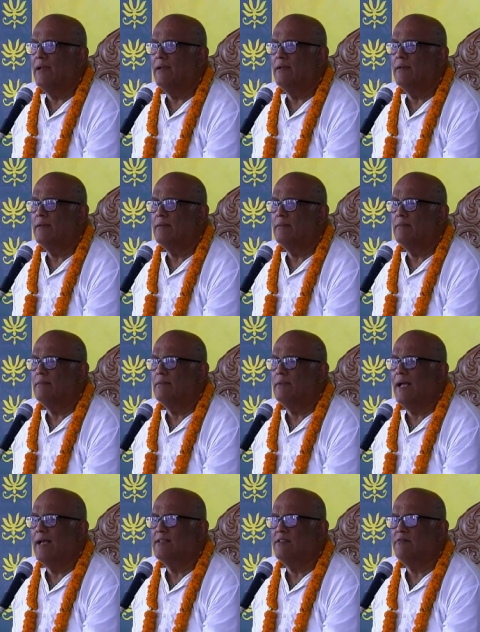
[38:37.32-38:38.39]
And
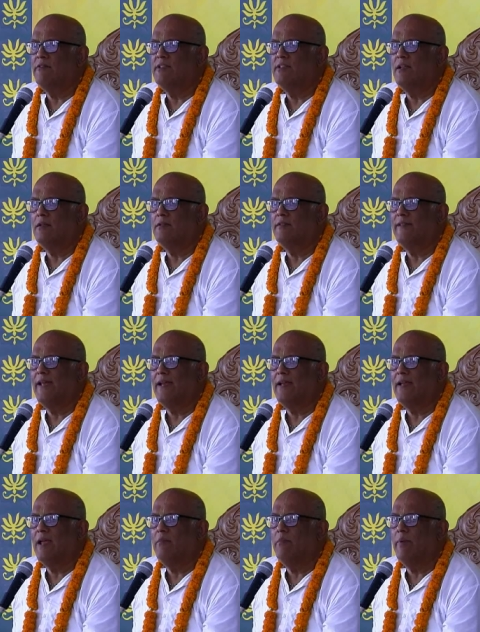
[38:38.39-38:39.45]
as a result of
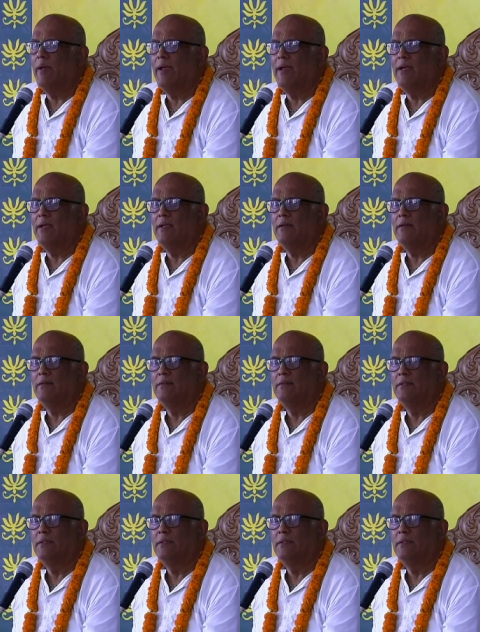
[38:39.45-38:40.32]
that campaign,